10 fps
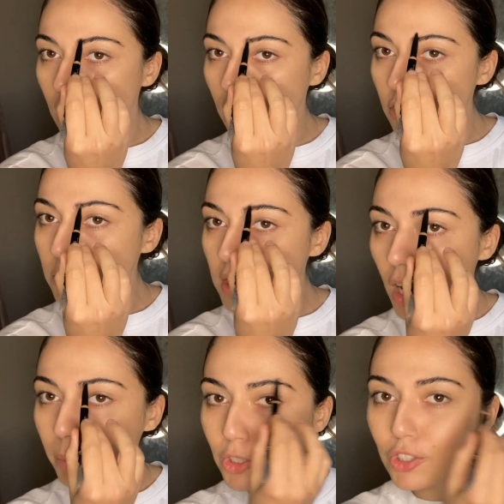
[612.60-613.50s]
gives me the
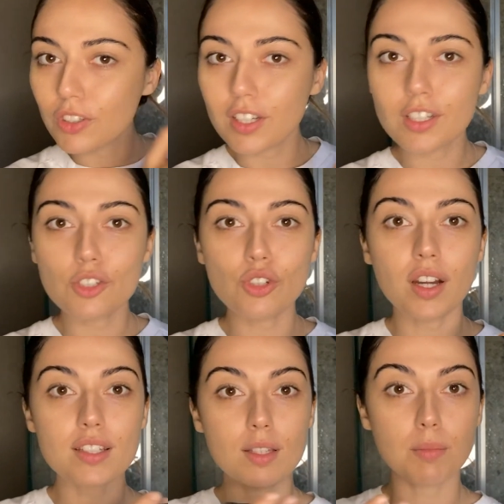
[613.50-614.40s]
opportunity to
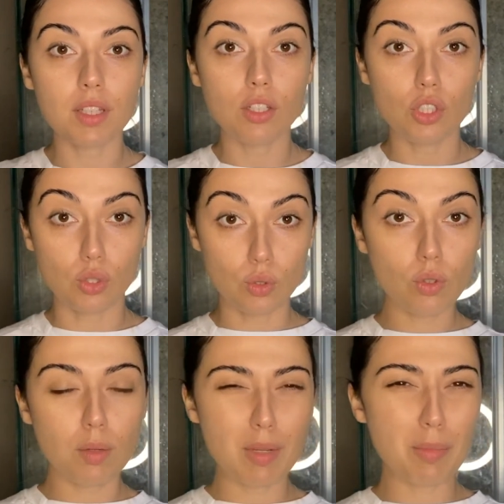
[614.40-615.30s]
try something new
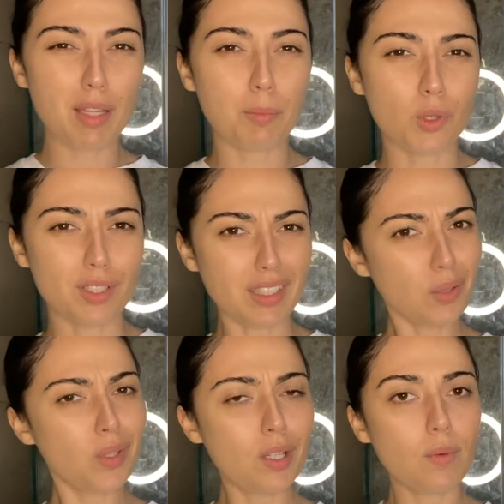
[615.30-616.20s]
and maybe a more
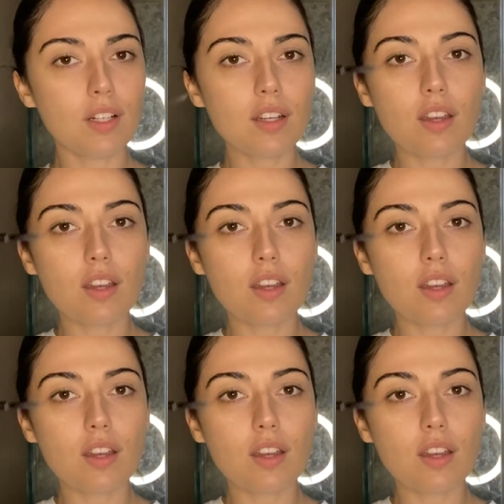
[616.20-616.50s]
liquidy one.